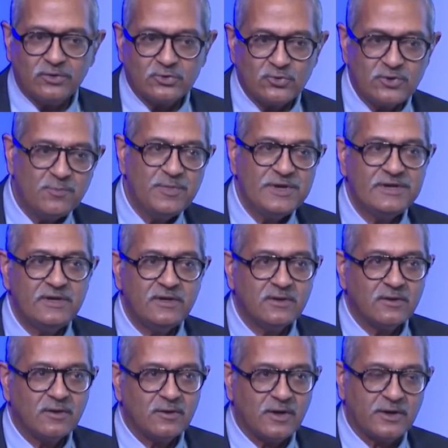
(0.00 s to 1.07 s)
should it
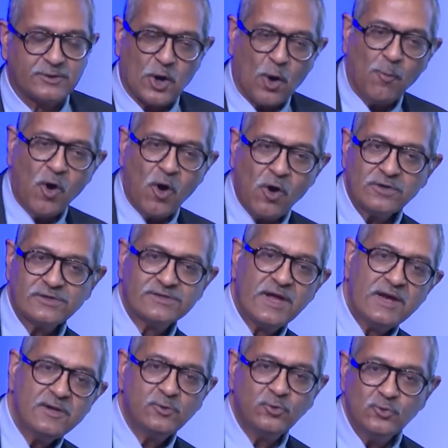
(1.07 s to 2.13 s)
be a Tomahawk
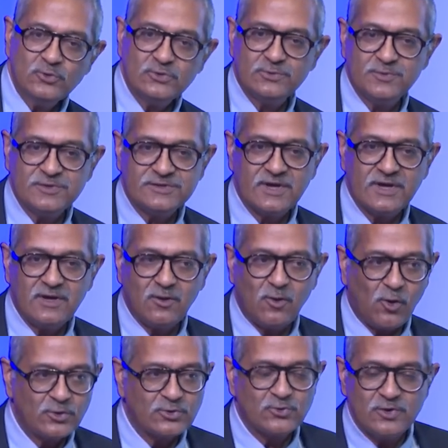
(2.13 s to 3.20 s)
style cruise missile
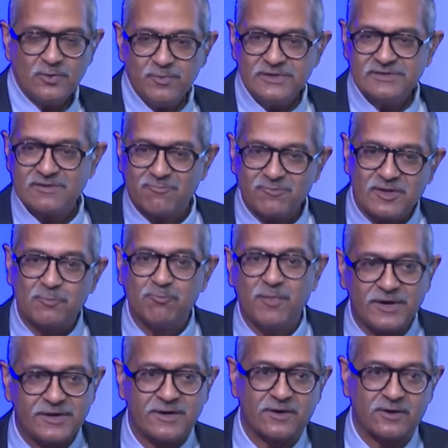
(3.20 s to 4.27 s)
or should it be something
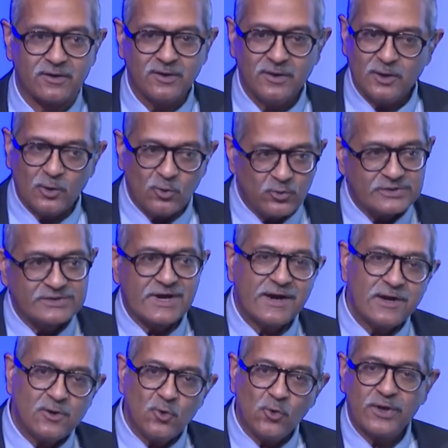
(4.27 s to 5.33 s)
better? We
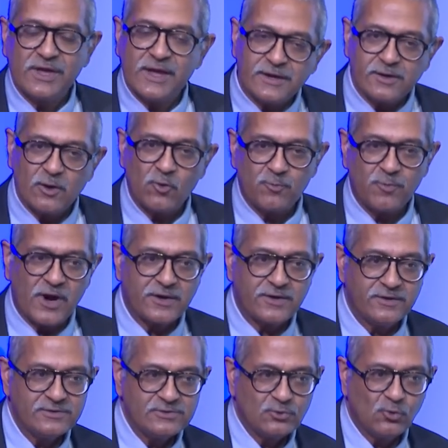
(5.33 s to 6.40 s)
started looking at our partners,